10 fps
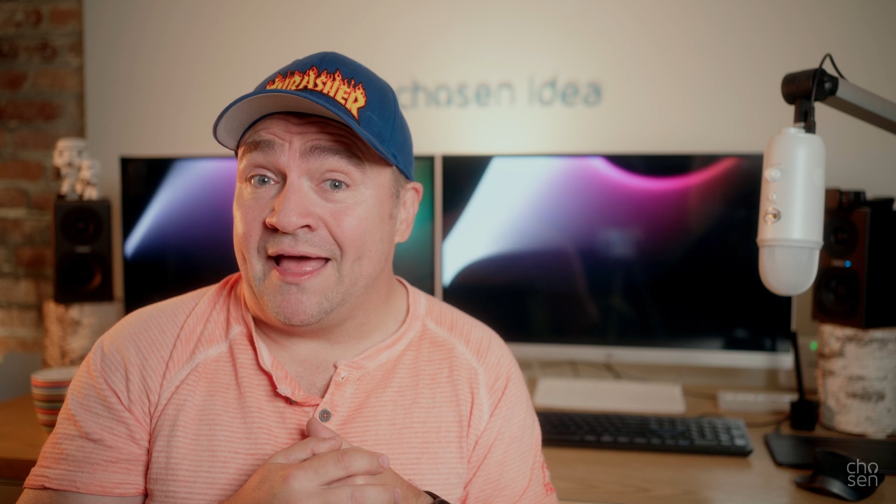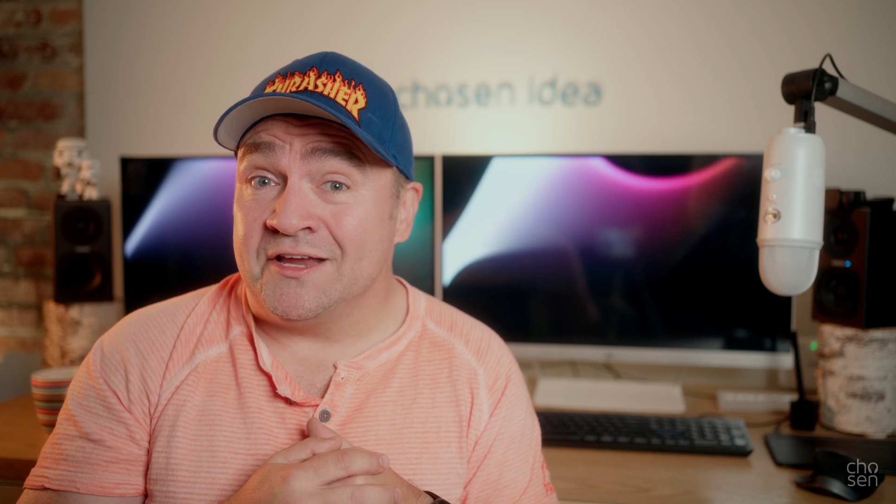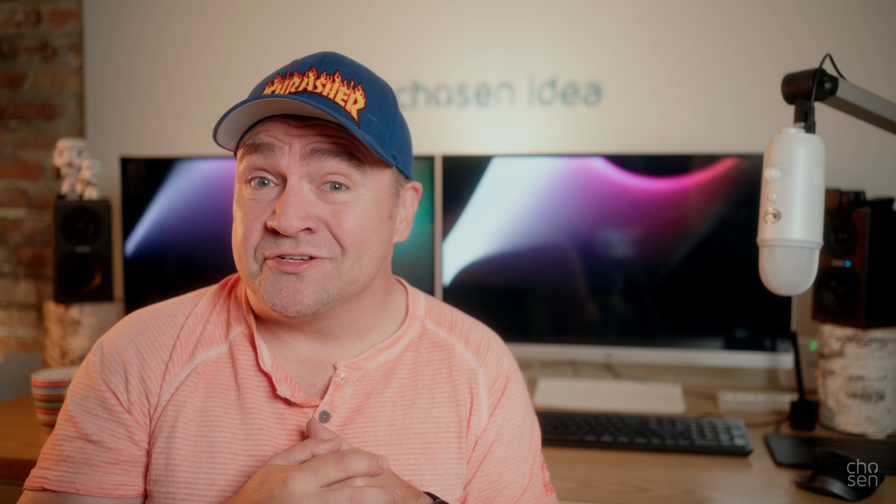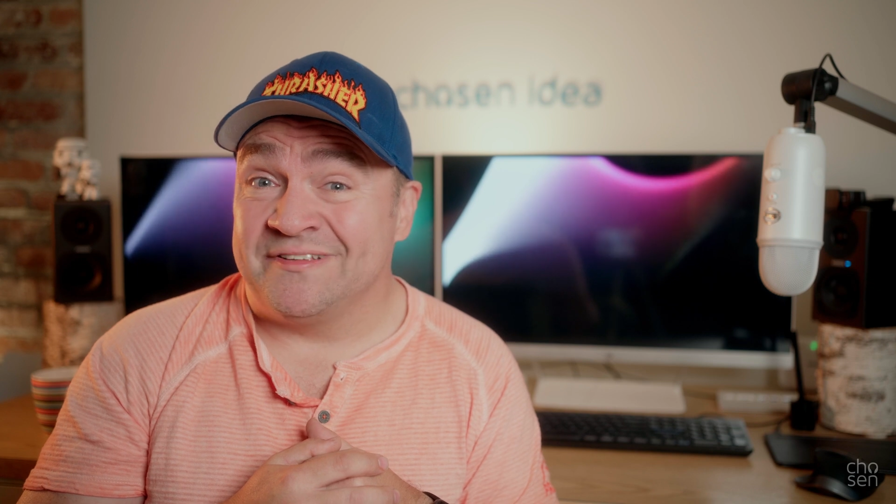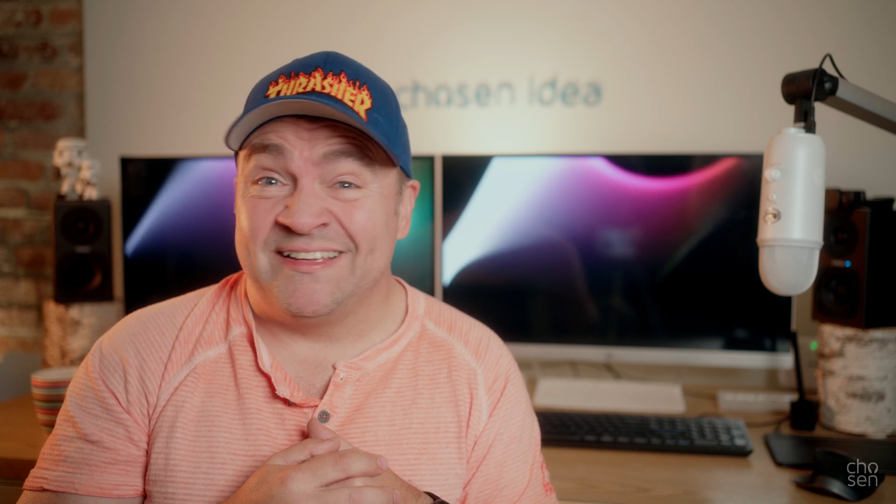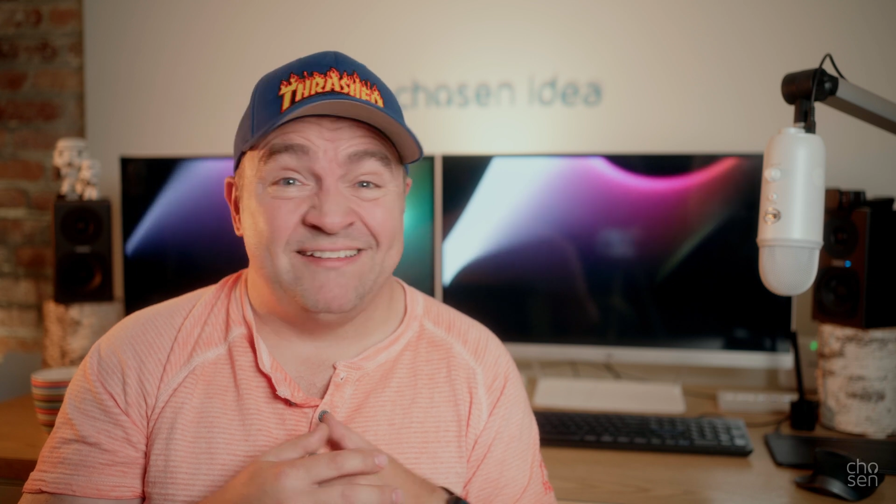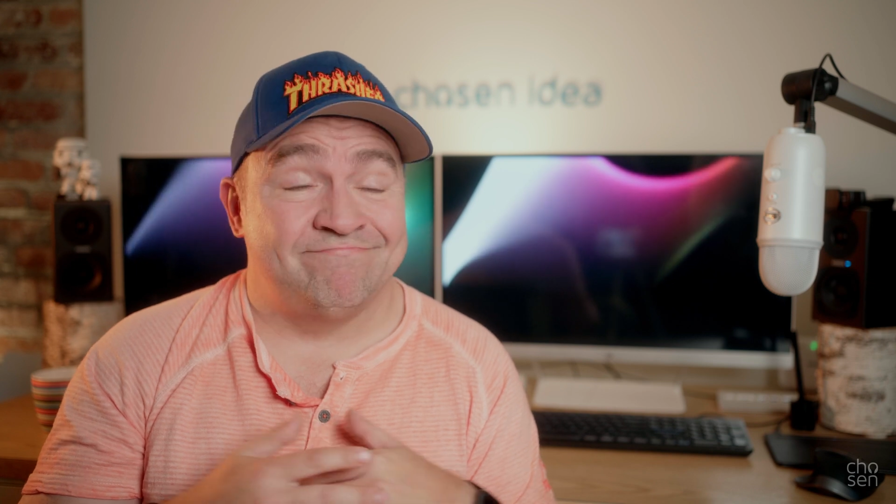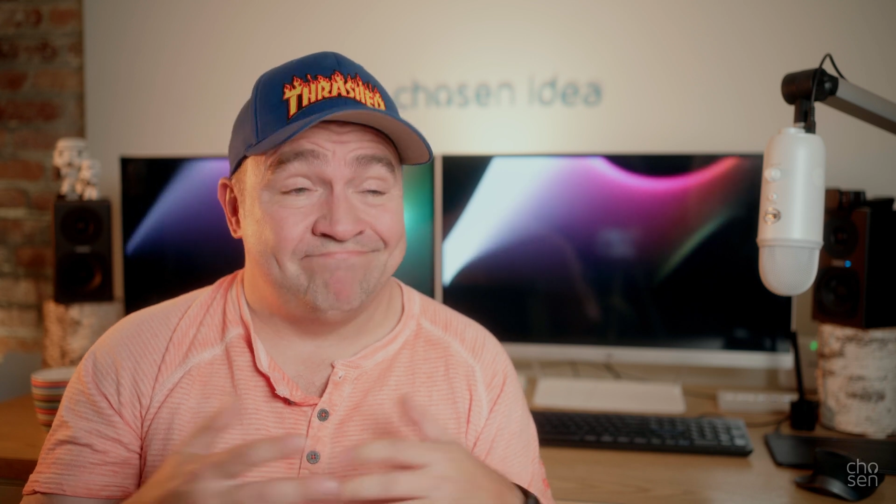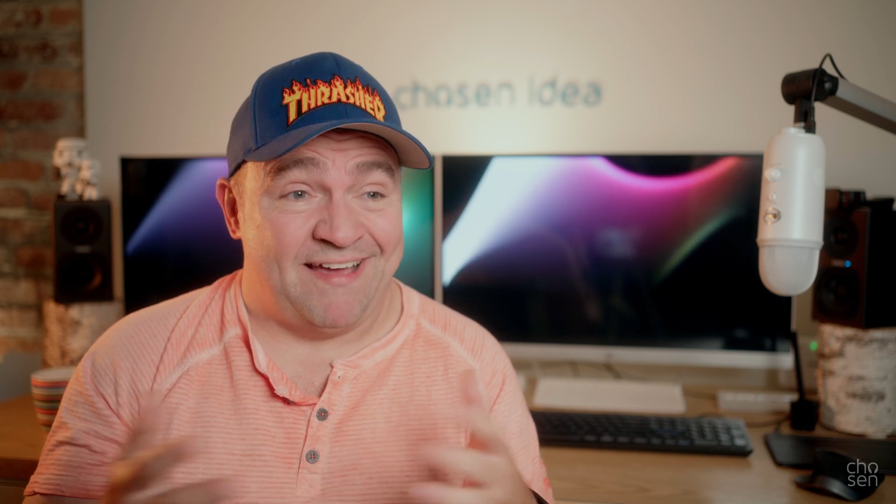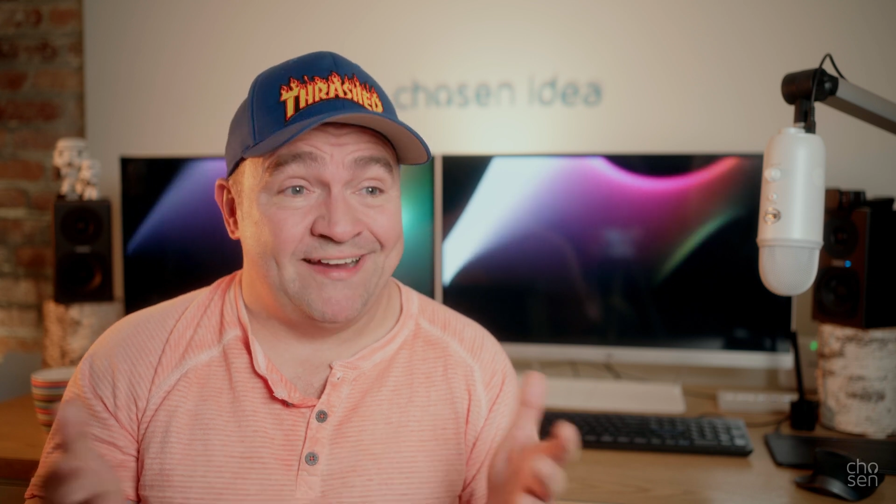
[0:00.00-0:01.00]

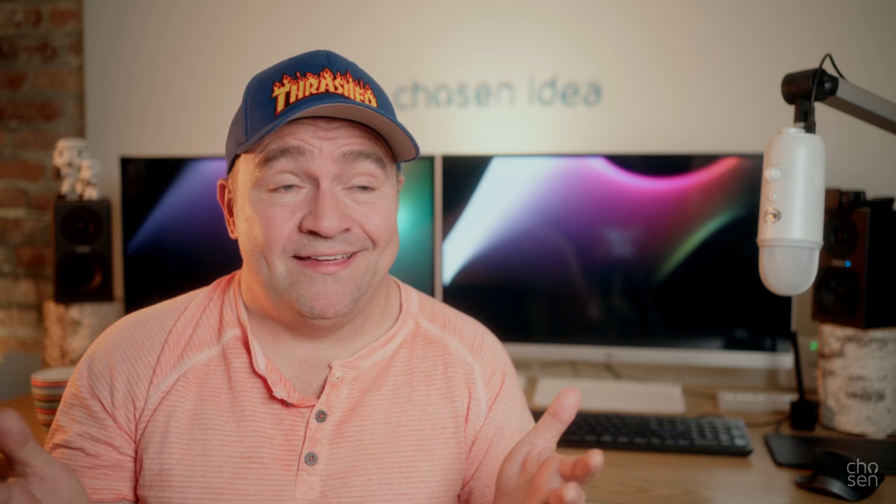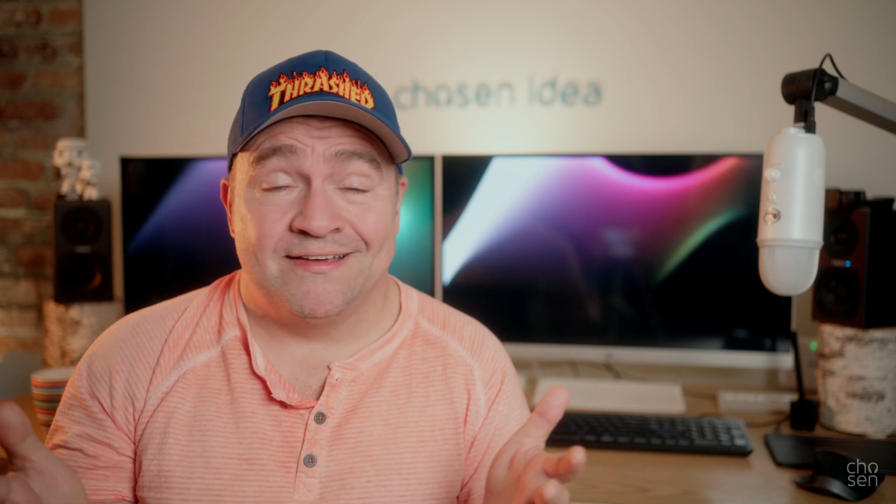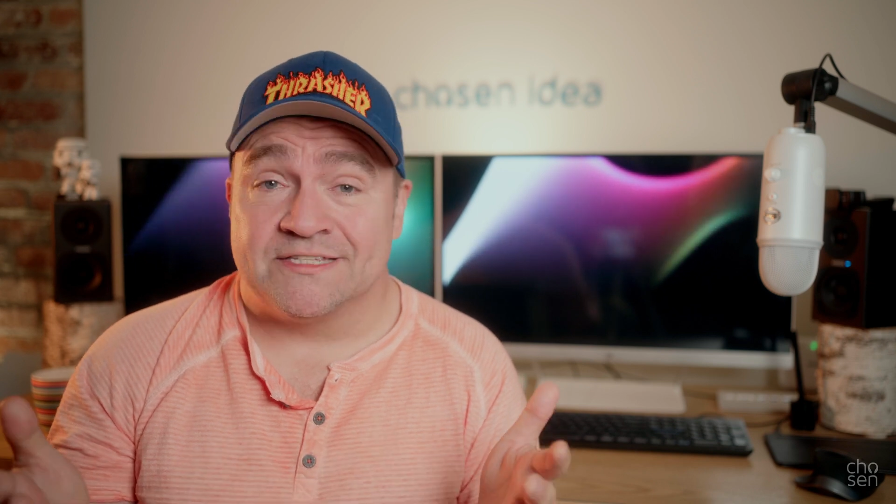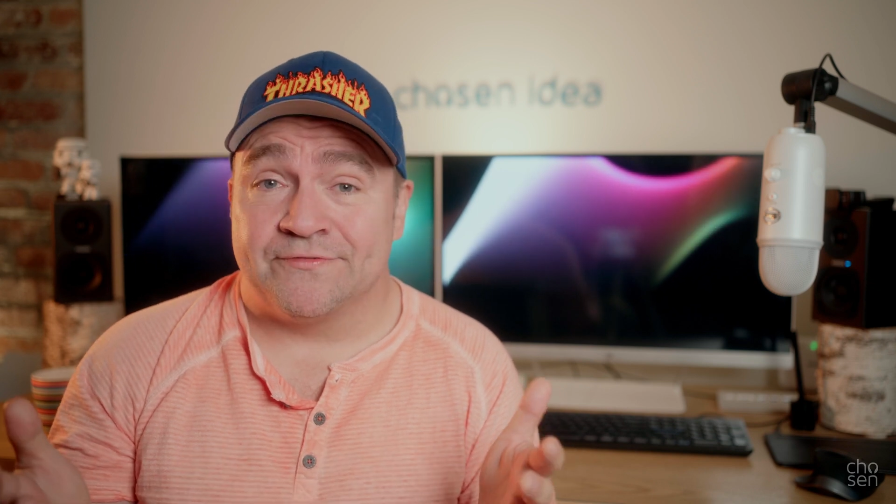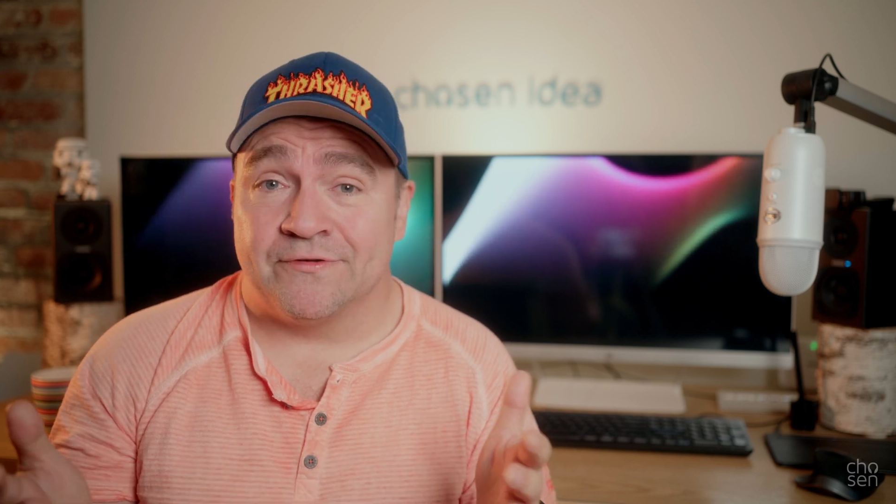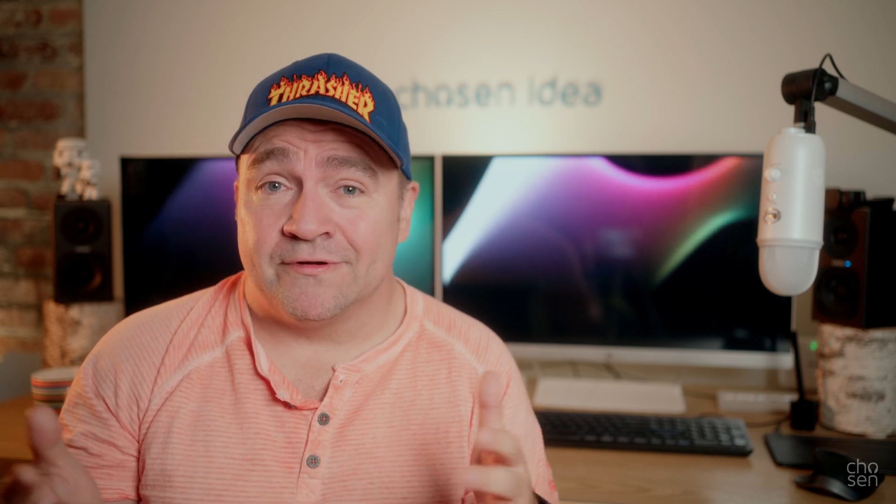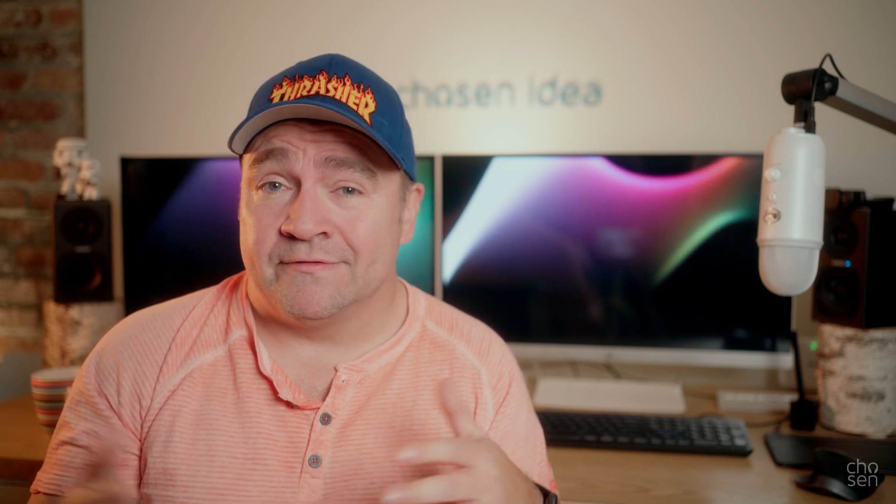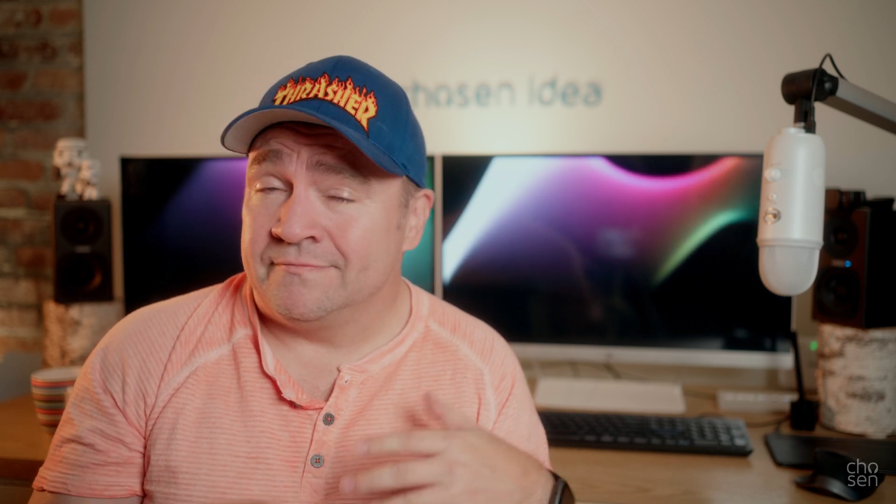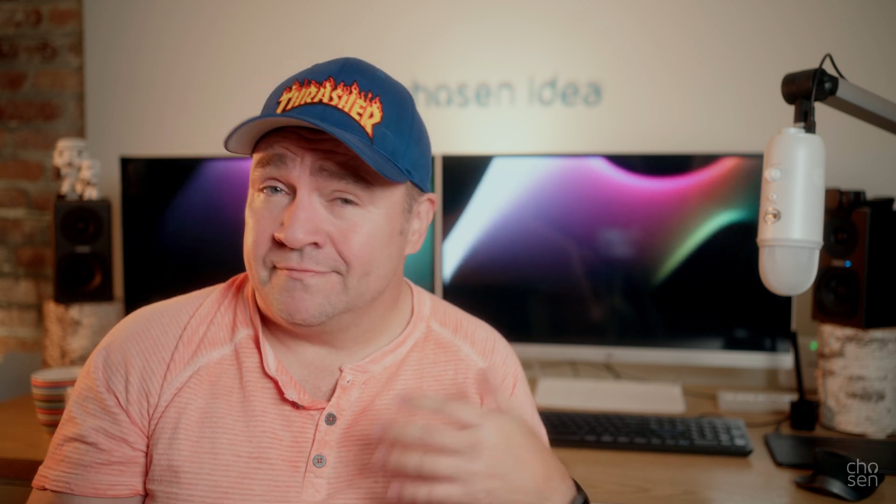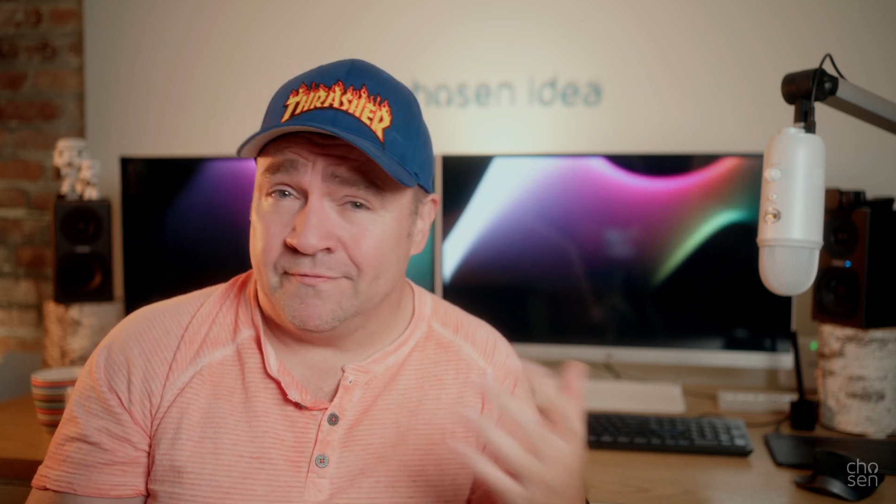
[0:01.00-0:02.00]
actually ideas
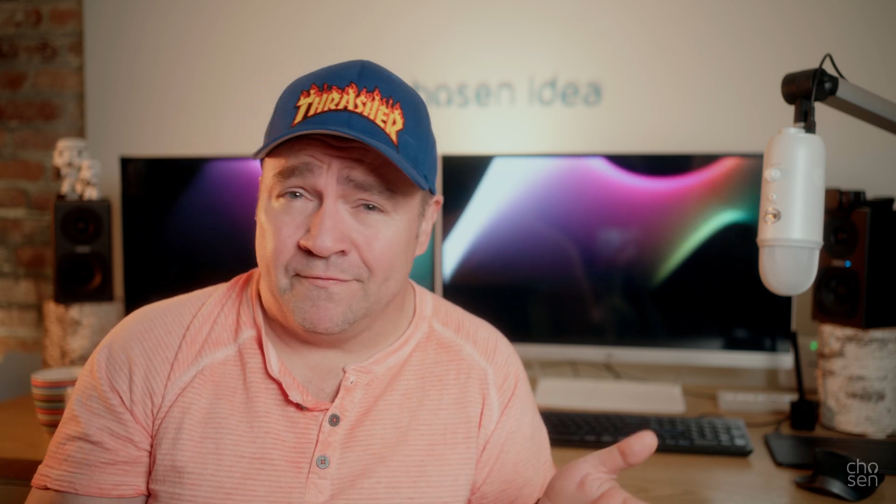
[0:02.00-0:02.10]
for